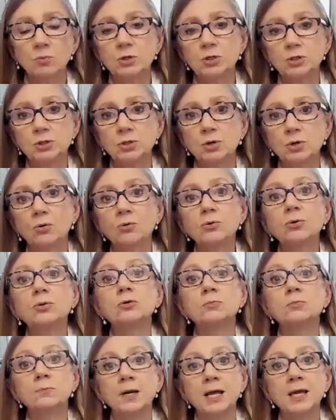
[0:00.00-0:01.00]
WTO
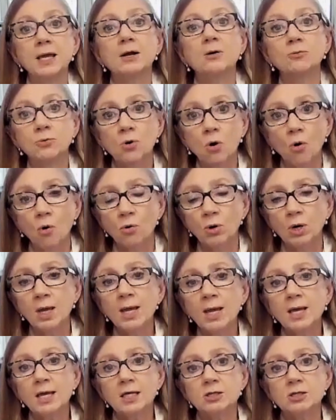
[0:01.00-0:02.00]
could play a role